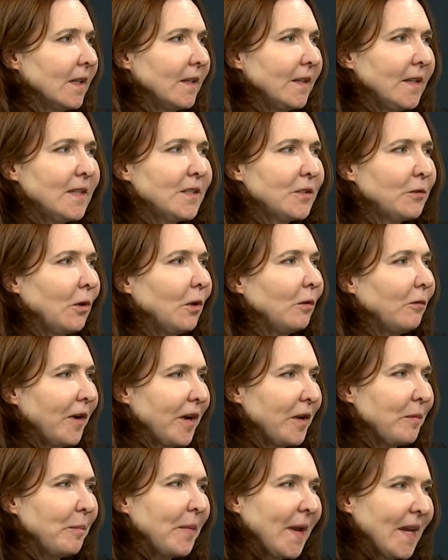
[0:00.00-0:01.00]
These are all
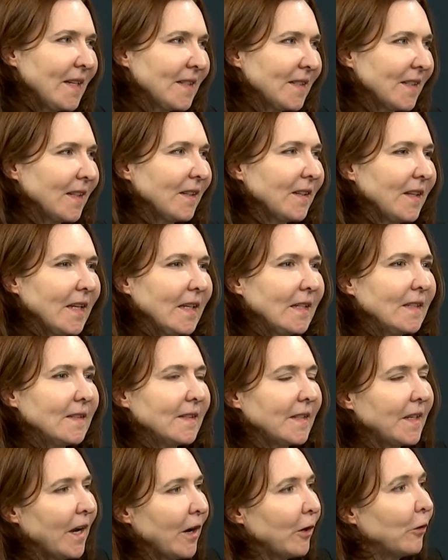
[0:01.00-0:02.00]
very basic things
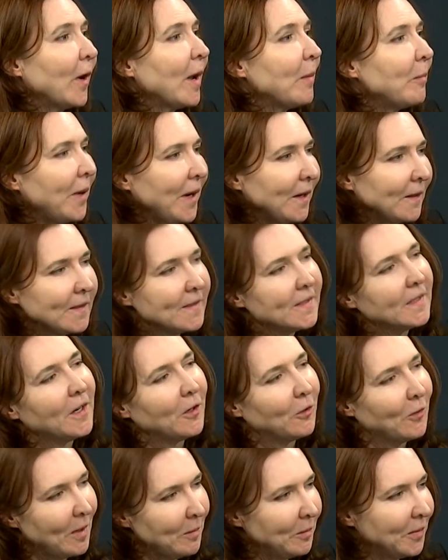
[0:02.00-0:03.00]
that our grandparents and our
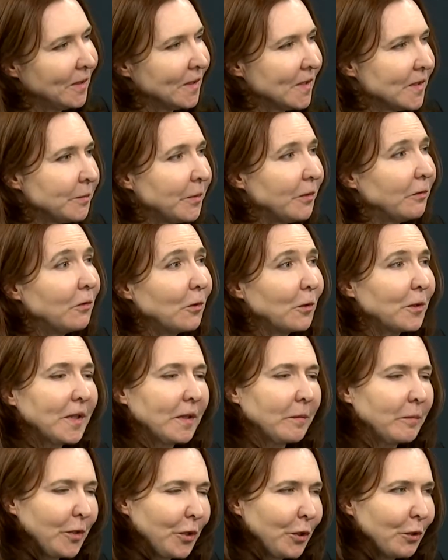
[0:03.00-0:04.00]
grandparents before
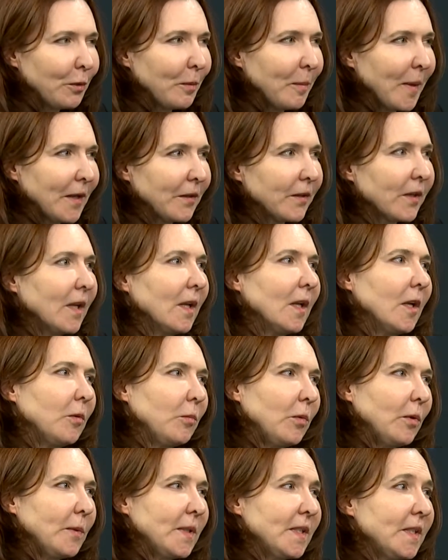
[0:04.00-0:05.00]
them knew about,
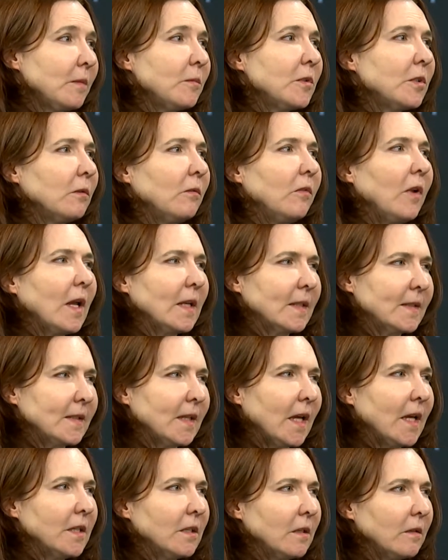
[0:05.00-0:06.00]
but we seem to have lost
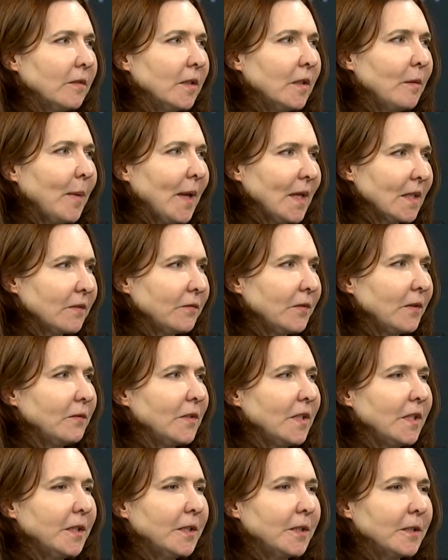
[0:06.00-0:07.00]
sight of in the past
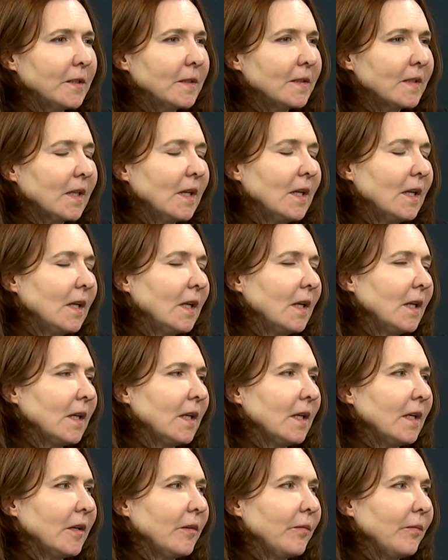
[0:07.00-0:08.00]
50 years.
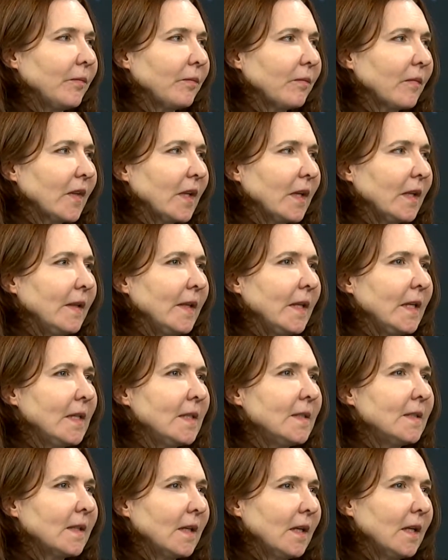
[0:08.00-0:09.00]
And
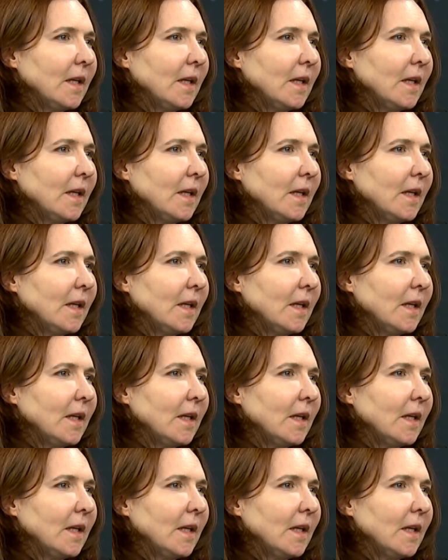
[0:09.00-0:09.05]
these